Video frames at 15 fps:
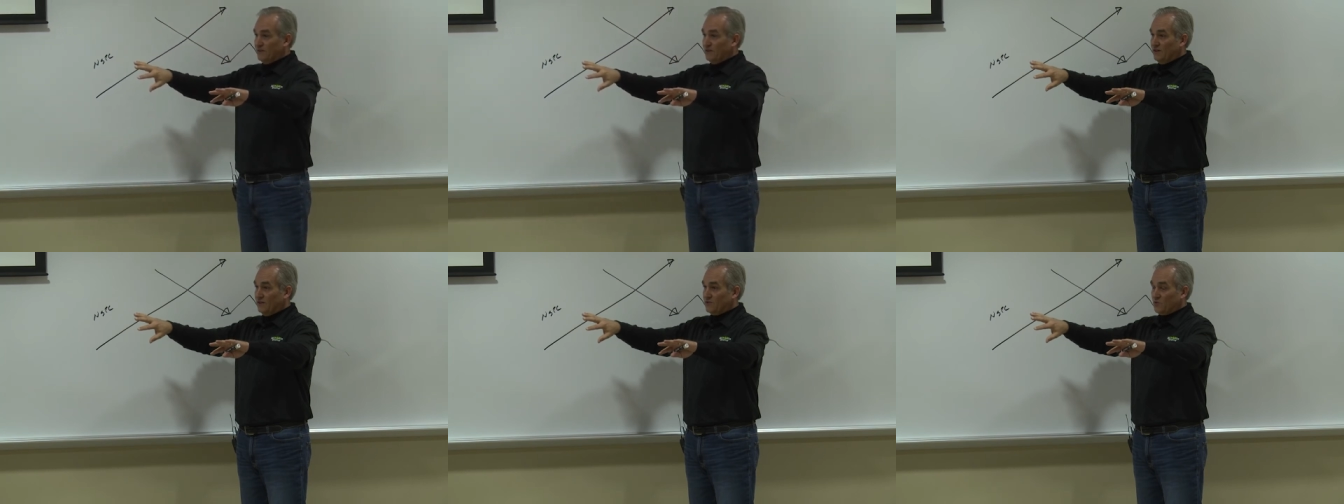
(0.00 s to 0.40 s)

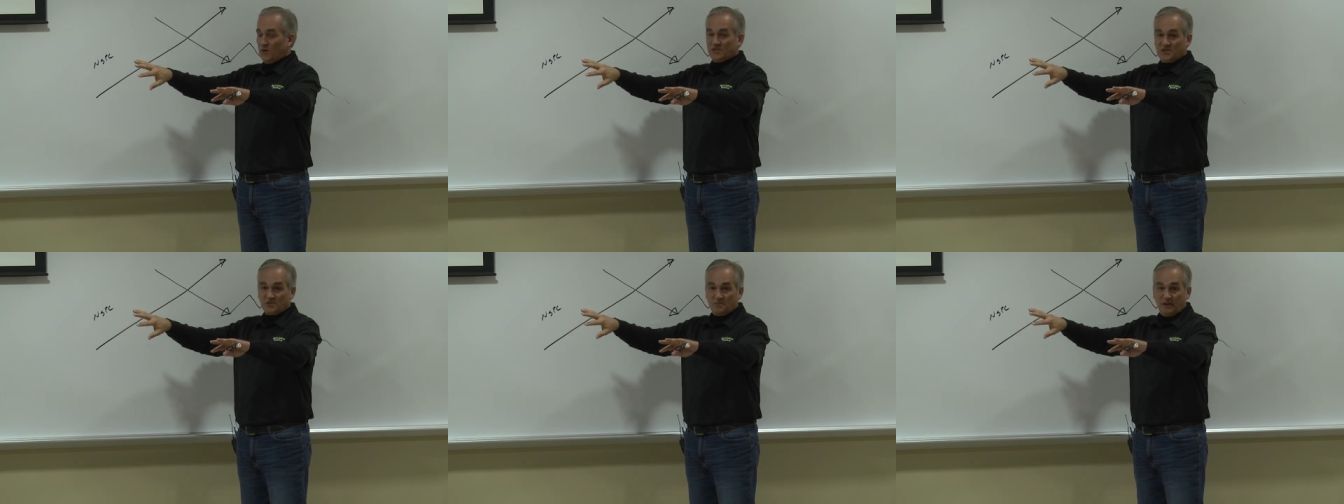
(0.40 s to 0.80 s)
uh,
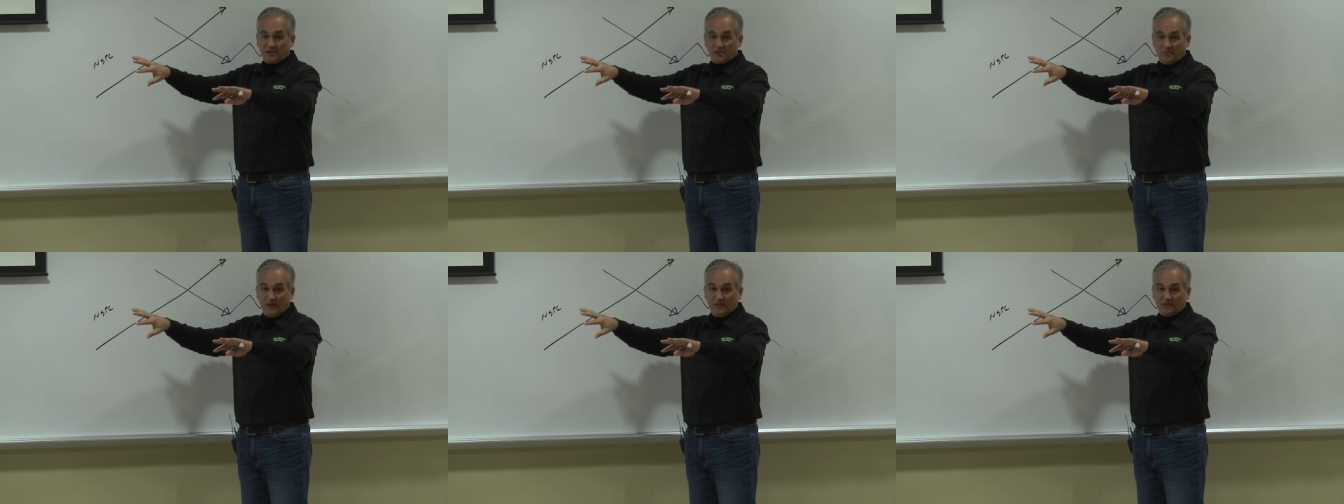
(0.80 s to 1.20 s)
twice as
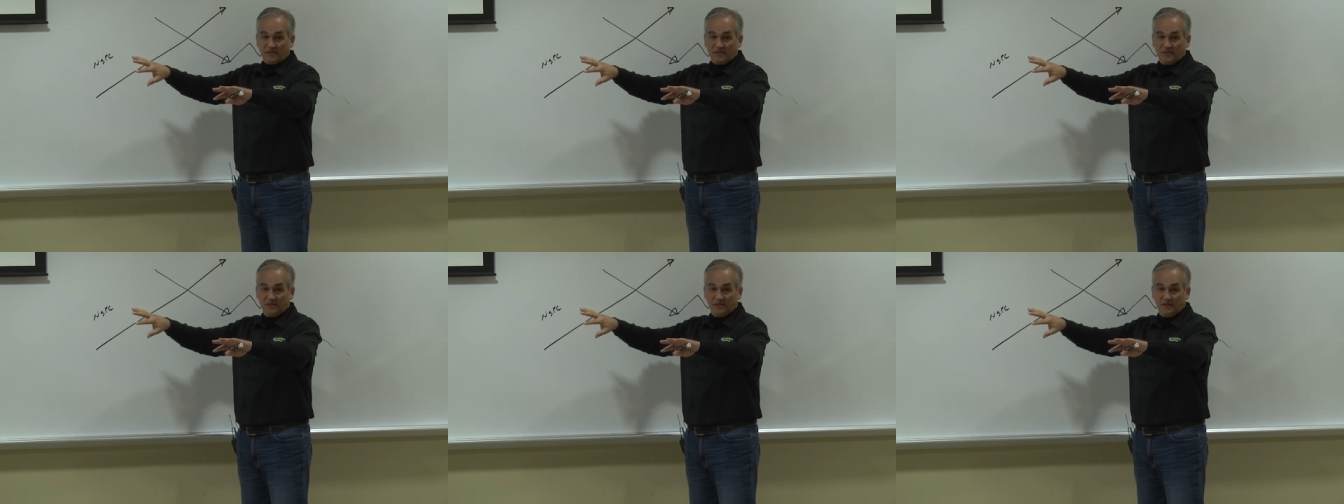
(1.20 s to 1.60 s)
much space
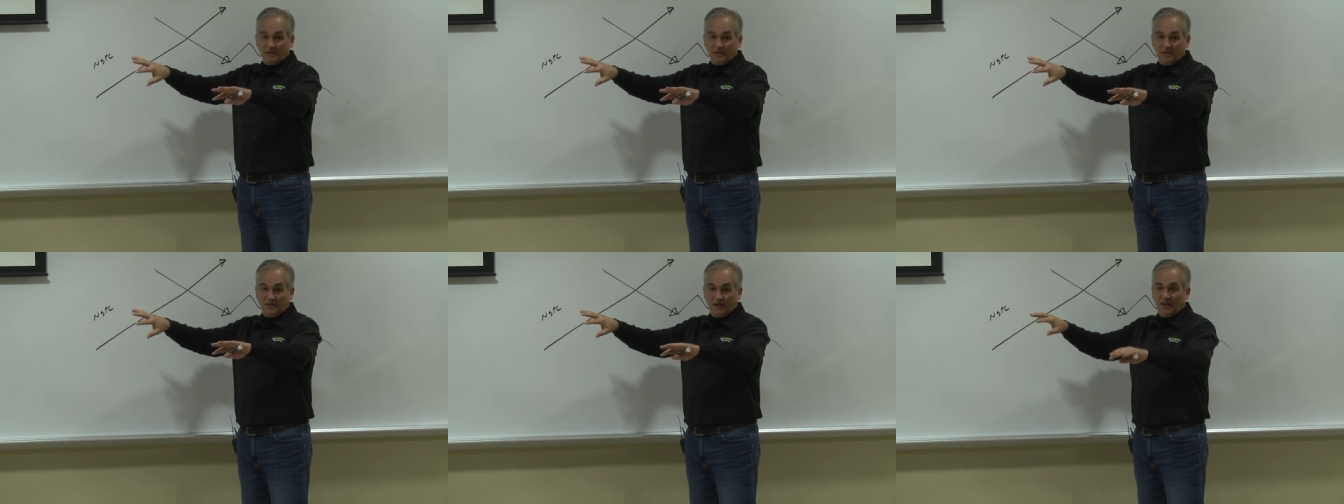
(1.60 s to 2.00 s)

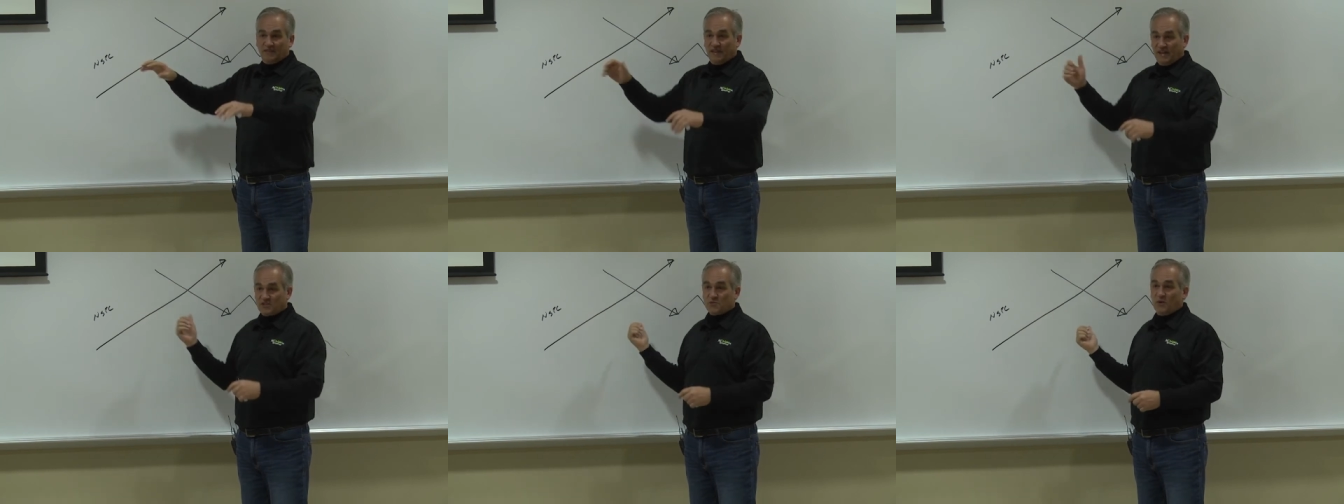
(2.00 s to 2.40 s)

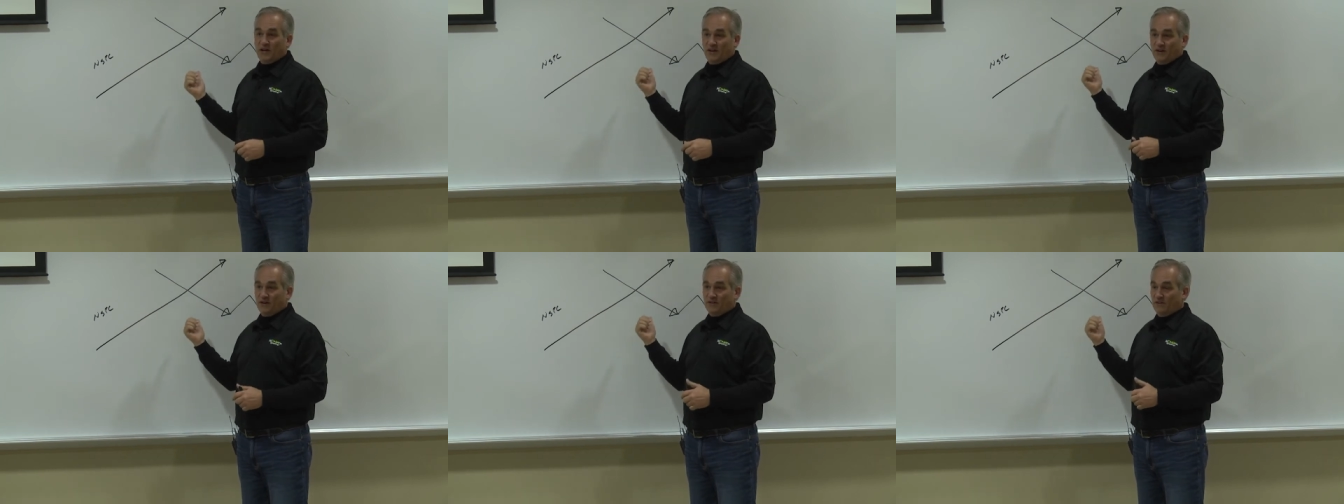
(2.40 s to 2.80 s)
and that's
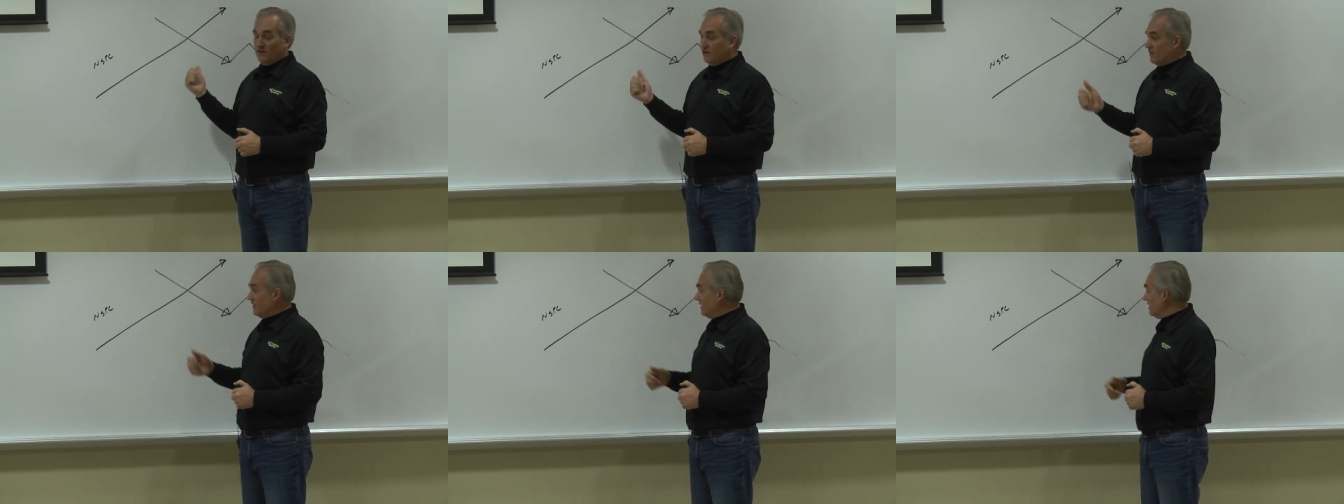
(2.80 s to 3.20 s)
why our, our